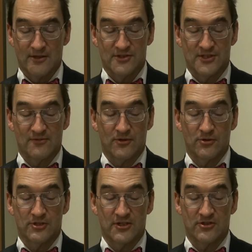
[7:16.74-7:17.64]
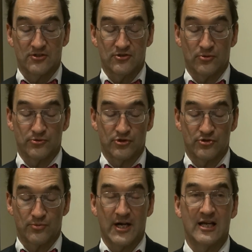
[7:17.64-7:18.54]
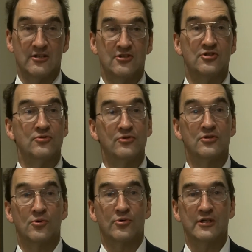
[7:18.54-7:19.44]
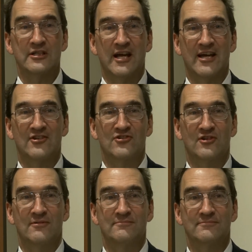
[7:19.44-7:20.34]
Several dozen soldiers ran to do the gory task.